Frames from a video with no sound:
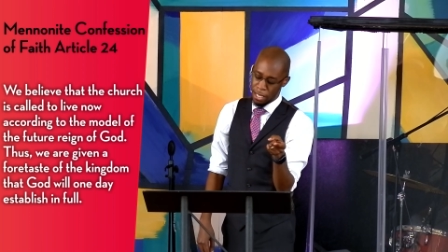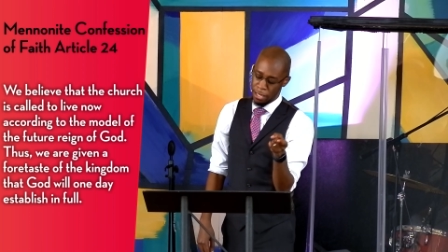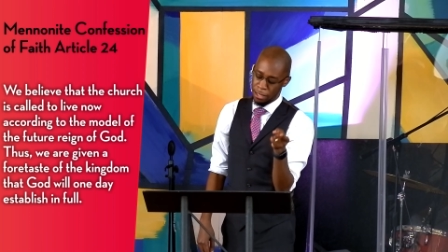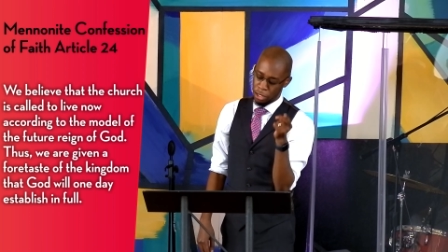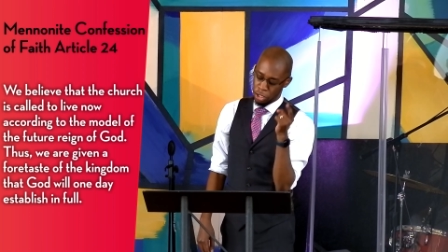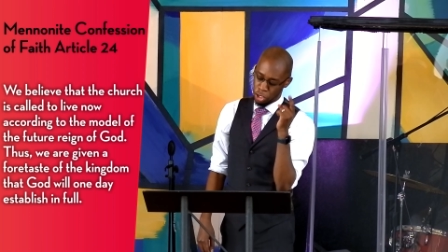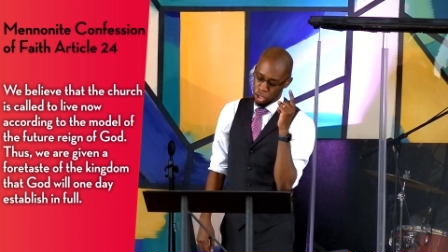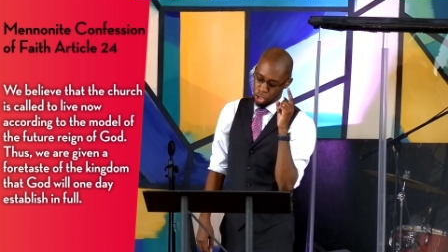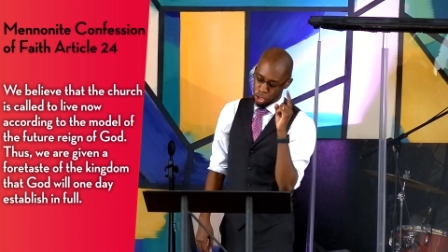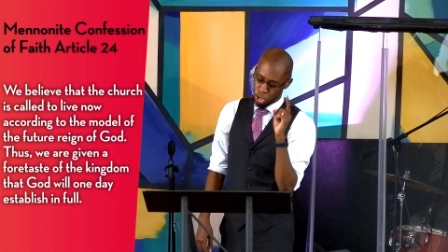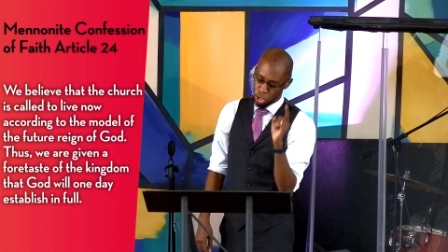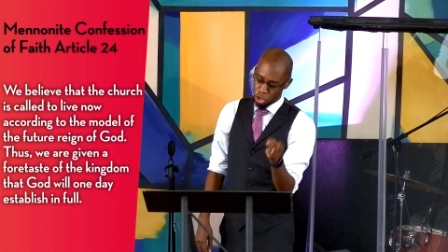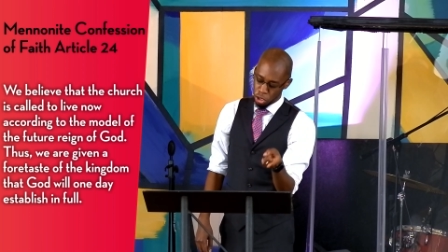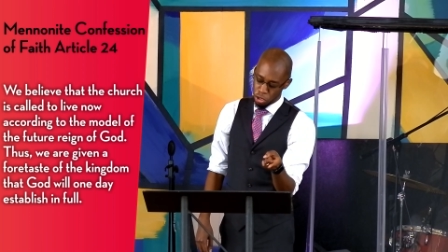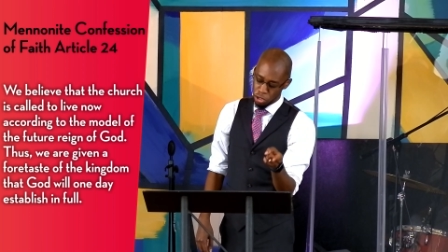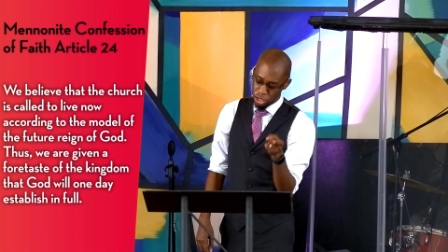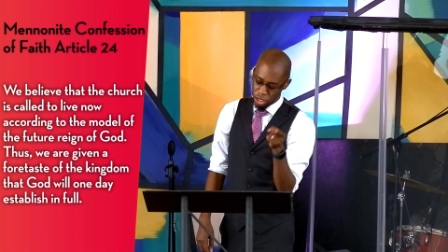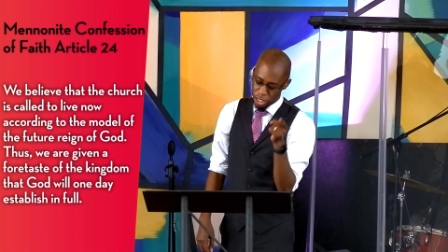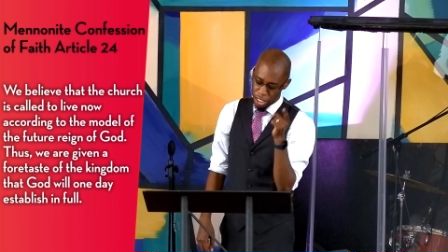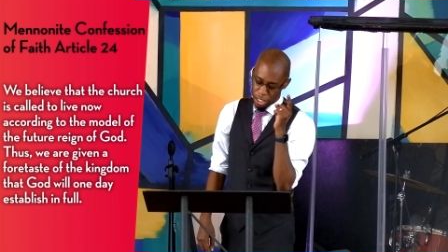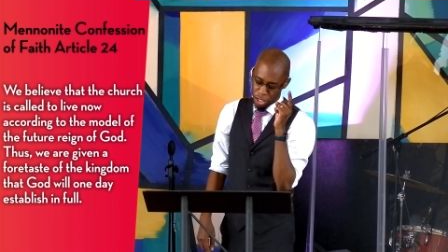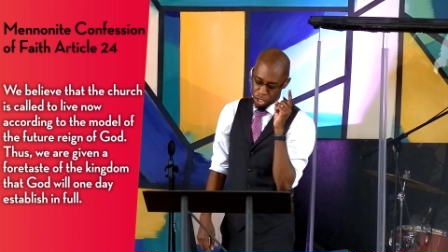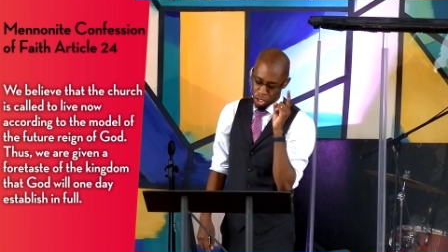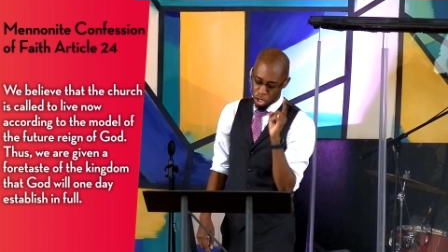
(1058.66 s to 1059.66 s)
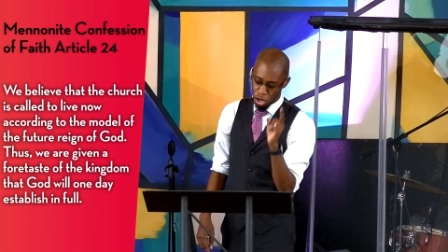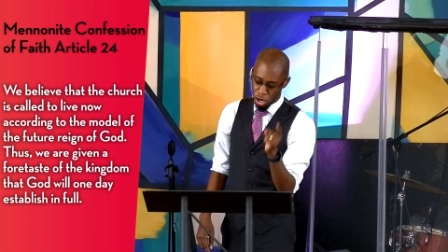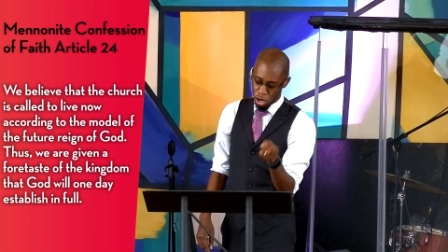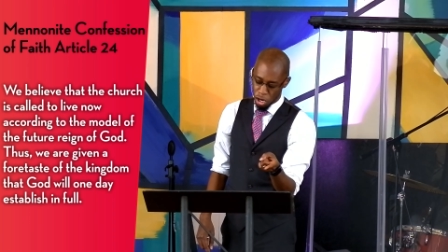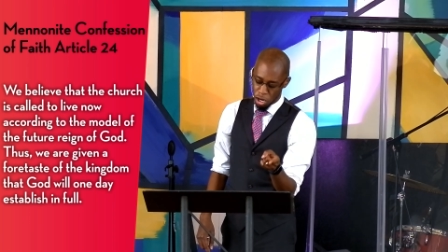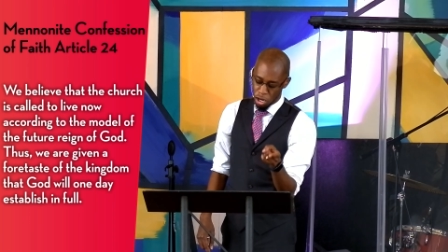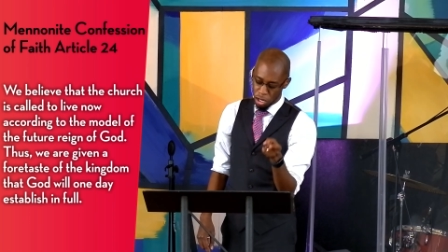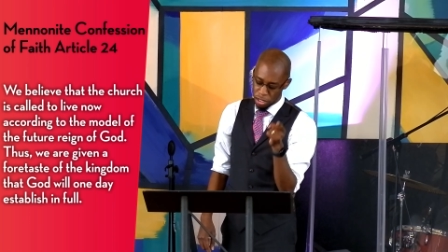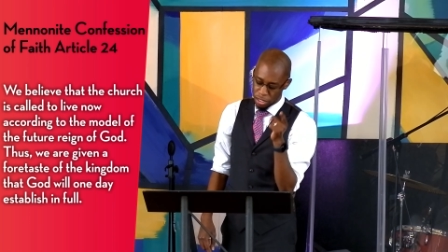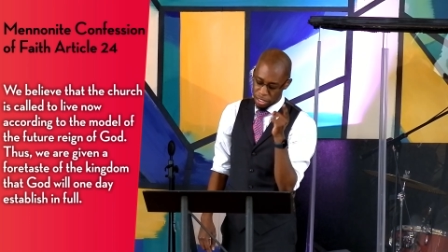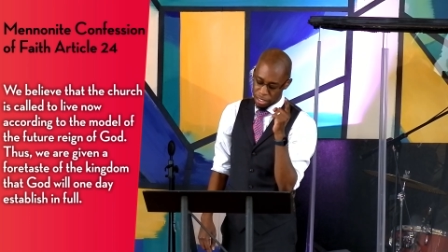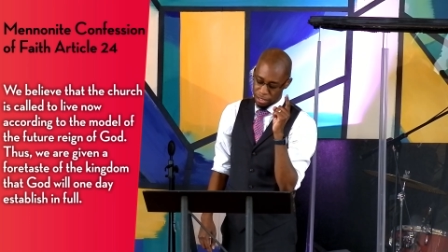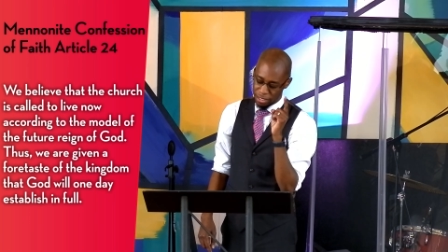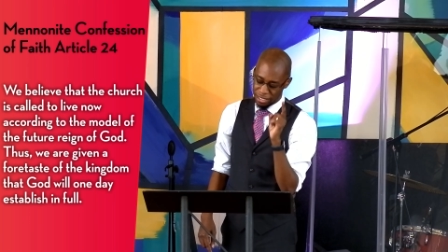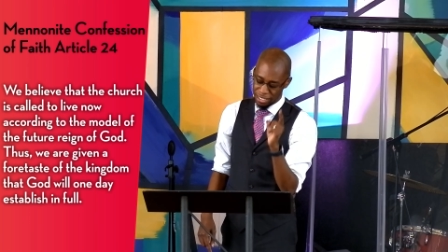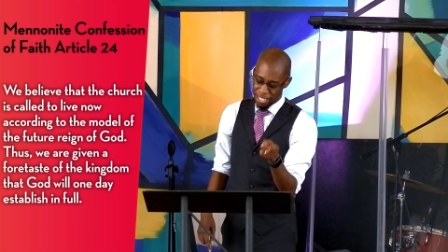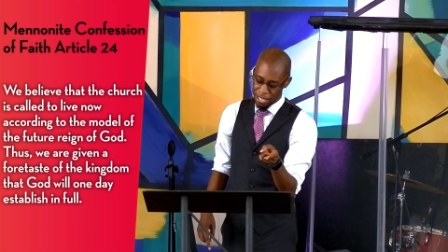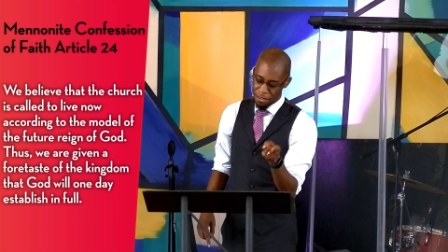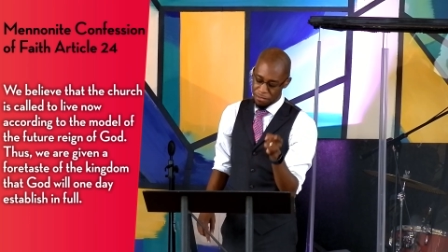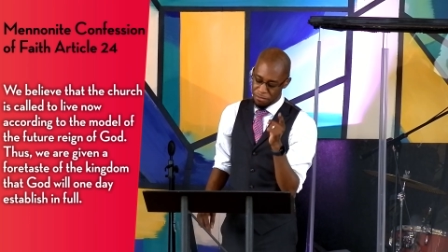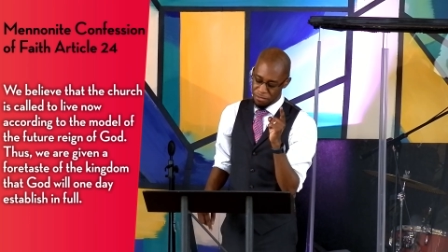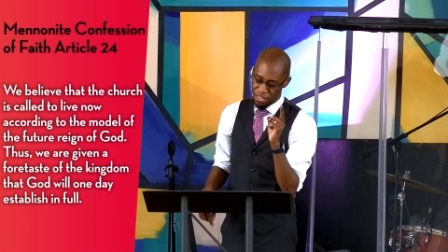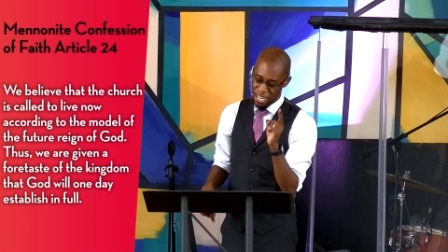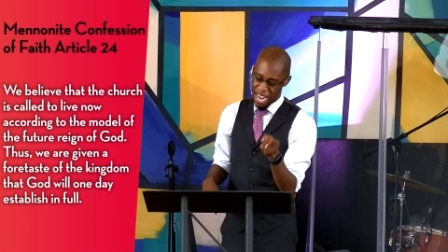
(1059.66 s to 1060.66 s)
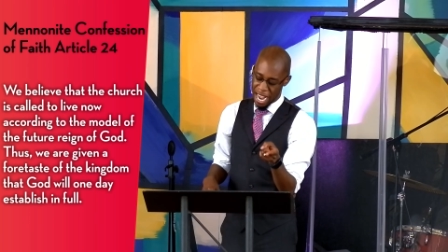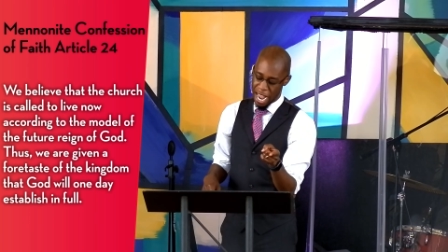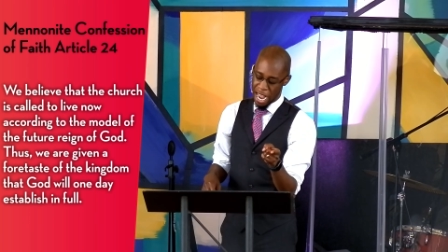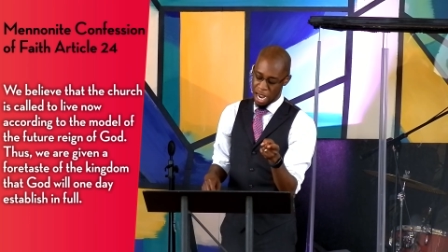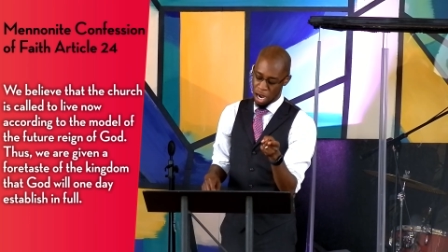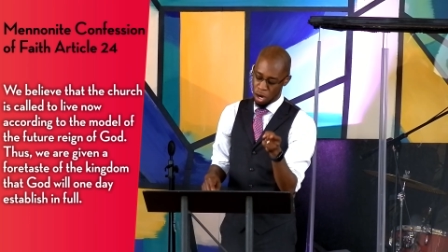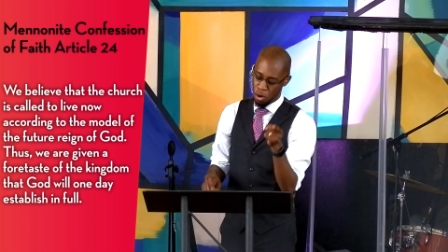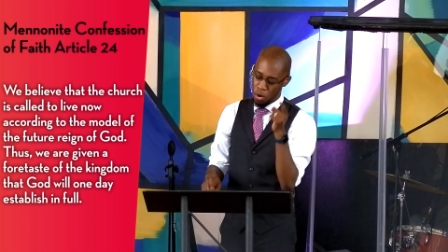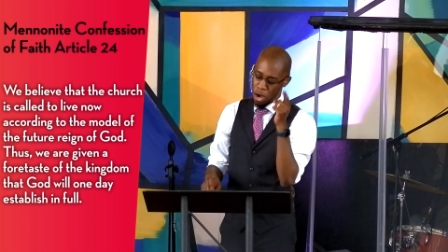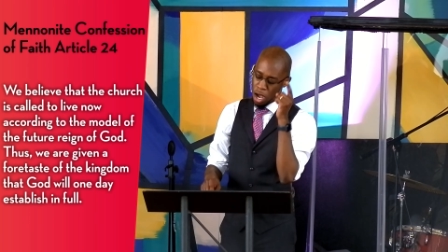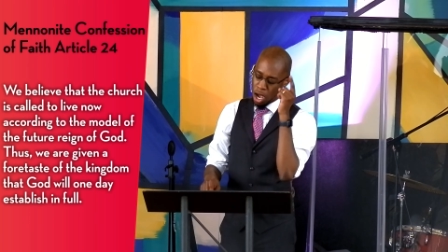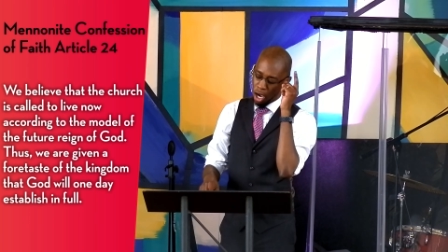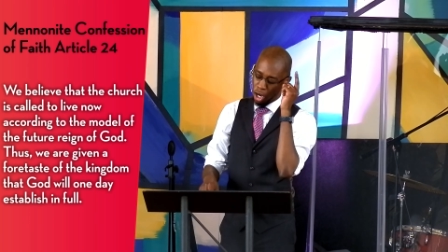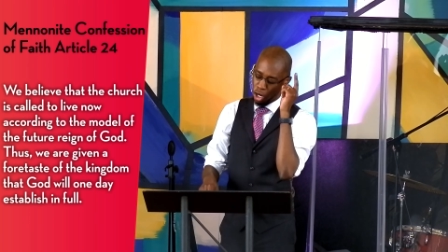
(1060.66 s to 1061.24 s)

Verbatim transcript: that the church is called to live now